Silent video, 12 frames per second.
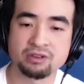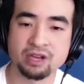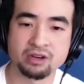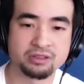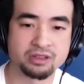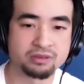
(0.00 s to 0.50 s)
I
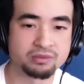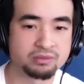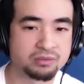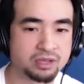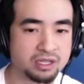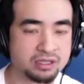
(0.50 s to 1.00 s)
don't think
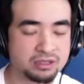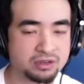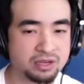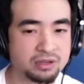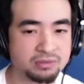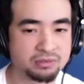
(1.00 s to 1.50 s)
in
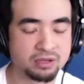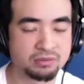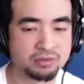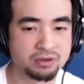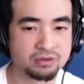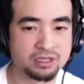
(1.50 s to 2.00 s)
screen
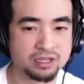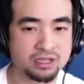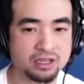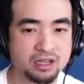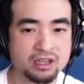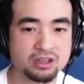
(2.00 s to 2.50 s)
composing,
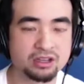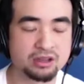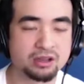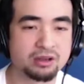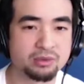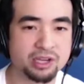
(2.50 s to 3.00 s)

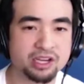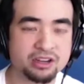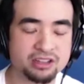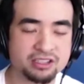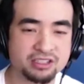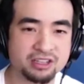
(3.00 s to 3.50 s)
we hear
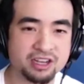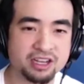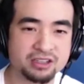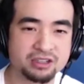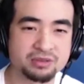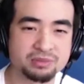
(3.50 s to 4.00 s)
this a lot
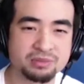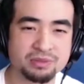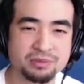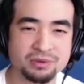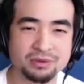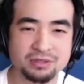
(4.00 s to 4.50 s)
in terms of
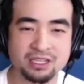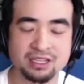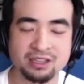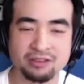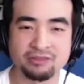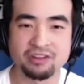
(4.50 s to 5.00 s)
people saying
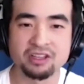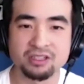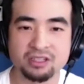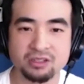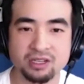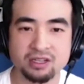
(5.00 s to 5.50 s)
they fell
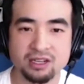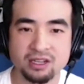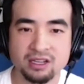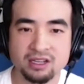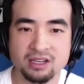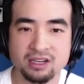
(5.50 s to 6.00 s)
into it,
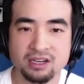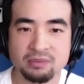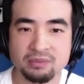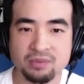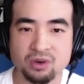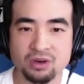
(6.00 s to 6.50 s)

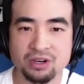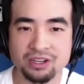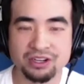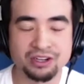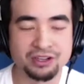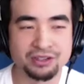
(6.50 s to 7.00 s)
or
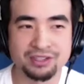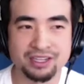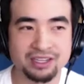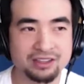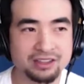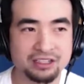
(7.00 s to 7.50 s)

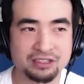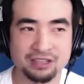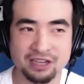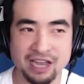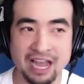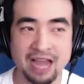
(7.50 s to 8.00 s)
like they just
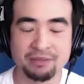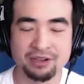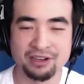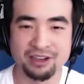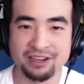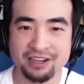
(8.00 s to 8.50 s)
like
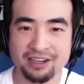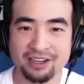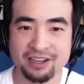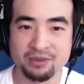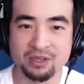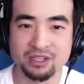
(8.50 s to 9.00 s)
happened on it,
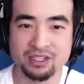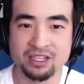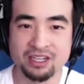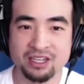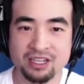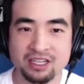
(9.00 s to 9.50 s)
which
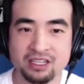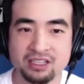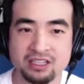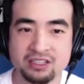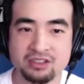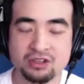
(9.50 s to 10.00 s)

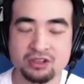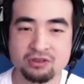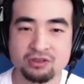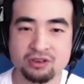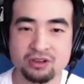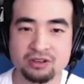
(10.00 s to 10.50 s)
is true
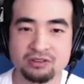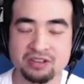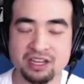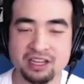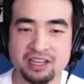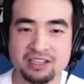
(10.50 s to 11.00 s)
for,
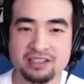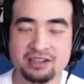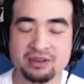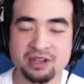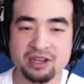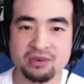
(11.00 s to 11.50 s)
I guess,
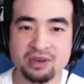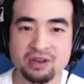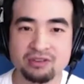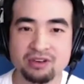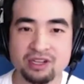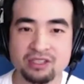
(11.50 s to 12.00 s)
in a way
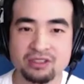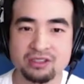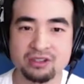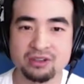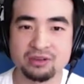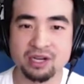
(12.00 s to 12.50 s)
for us
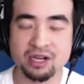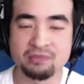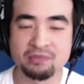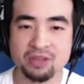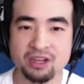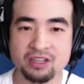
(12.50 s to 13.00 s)
too,
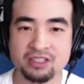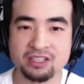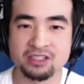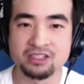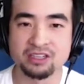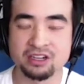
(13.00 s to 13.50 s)
not in
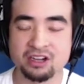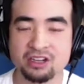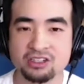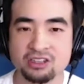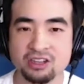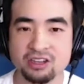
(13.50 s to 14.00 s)
such like
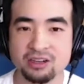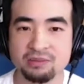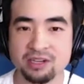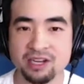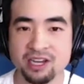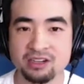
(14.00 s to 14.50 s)
nonchalant and
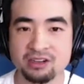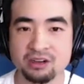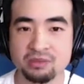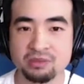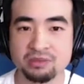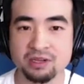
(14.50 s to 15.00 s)
benign
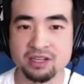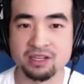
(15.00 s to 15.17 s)
terms, but